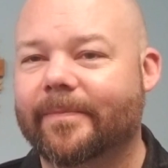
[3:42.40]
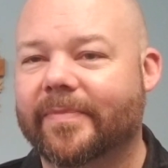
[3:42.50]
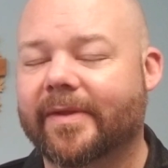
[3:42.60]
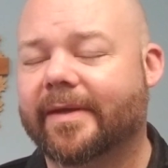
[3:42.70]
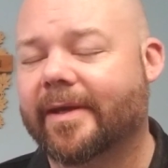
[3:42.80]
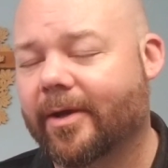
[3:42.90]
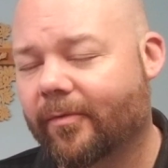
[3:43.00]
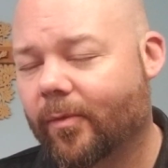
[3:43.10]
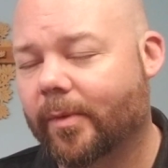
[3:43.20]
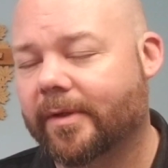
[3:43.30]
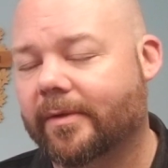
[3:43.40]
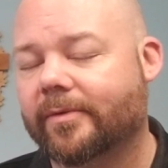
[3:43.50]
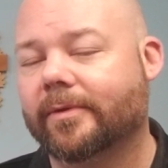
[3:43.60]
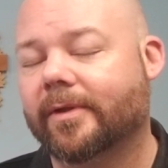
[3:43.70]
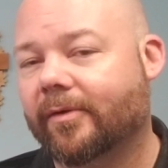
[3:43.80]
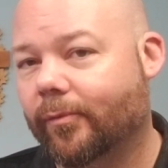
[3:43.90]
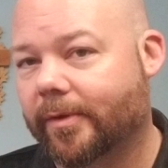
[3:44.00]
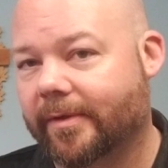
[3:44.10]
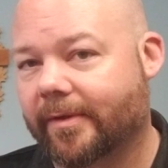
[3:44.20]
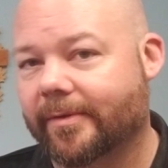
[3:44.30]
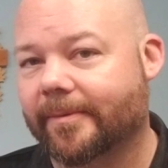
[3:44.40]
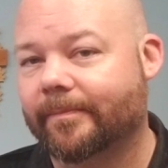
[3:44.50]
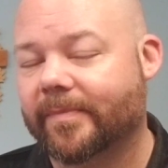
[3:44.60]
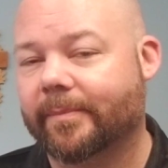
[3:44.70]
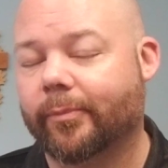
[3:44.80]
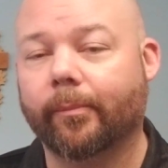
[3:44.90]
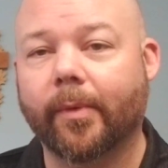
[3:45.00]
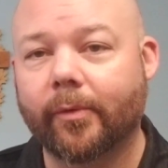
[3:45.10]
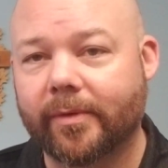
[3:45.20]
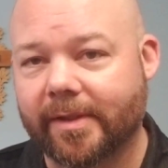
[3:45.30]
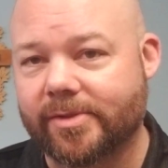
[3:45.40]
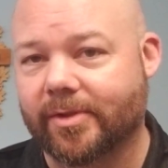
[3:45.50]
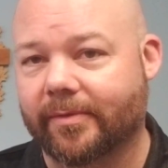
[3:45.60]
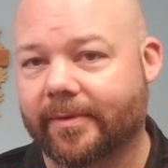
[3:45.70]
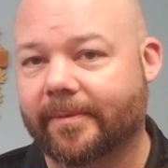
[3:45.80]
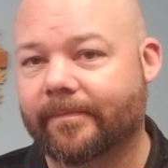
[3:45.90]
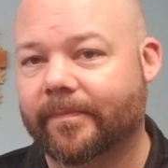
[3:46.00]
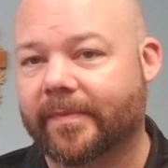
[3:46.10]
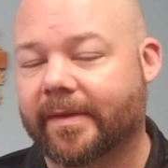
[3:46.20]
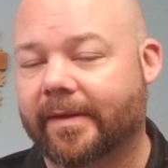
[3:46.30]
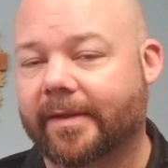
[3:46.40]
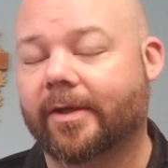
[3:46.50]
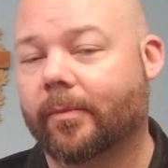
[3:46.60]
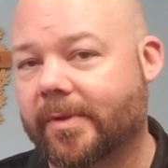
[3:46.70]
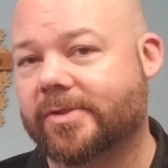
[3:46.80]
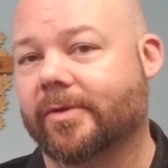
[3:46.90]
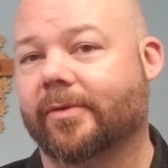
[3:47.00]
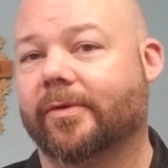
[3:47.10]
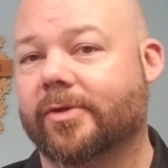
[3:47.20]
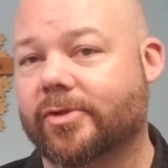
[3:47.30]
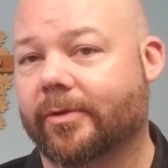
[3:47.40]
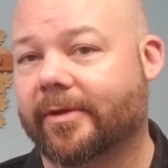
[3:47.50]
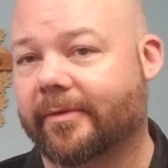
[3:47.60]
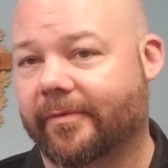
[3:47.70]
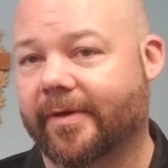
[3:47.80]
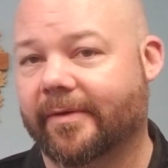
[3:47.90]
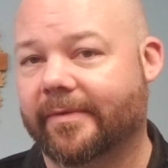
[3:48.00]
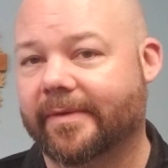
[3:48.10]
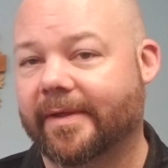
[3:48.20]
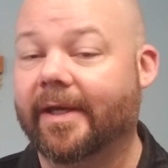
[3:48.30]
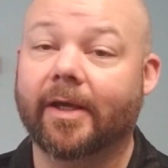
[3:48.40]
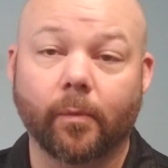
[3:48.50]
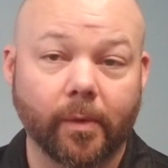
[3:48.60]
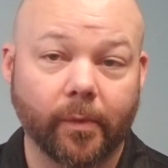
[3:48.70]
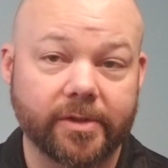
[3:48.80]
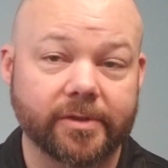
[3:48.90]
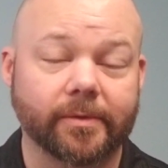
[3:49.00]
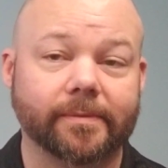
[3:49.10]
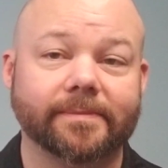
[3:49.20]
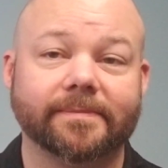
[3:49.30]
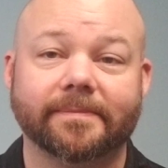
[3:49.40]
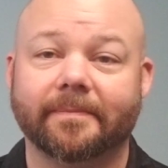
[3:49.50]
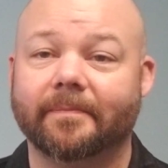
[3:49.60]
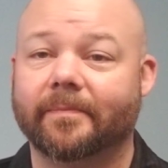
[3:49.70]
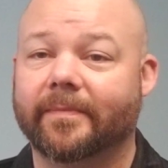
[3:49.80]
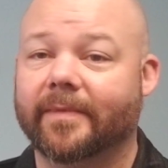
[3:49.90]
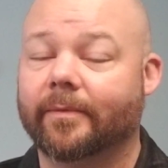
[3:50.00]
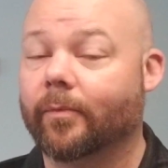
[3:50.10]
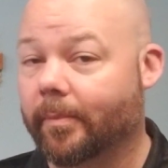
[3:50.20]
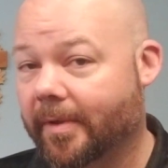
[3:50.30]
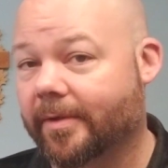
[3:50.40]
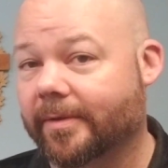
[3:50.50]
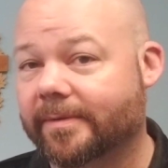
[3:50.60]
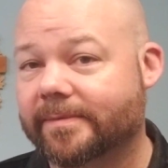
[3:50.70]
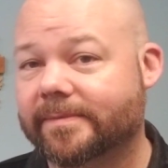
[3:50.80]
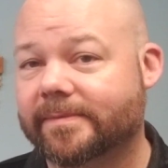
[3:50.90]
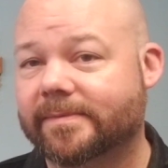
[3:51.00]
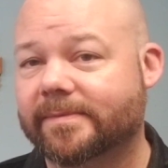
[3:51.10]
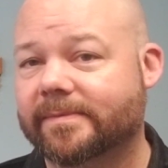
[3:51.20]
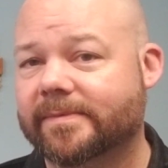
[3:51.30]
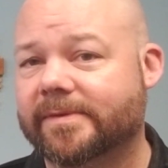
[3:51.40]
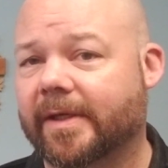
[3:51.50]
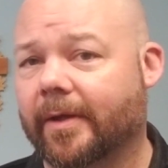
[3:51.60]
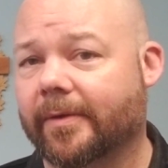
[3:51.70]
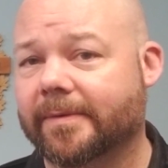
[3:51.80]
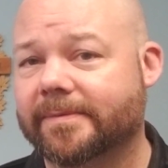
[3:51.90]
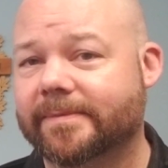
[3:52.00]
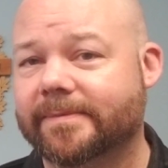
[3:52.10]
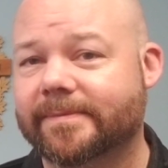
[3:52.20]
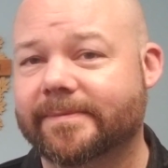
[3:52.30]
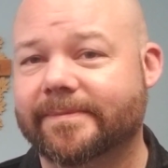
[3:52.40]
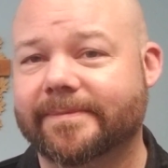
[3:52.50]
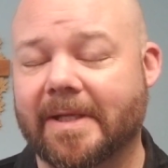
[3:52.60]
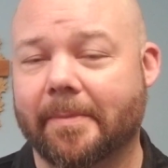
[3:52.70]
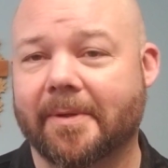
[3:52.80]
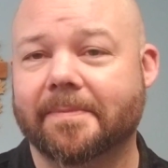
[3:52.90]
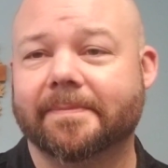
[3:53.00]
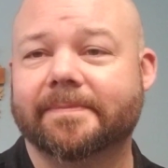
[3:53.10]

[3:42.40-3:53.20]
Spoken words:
that care for one another, love one another, promote each other, and help each other on the journey of faith. And when we do, we're better together. Amen.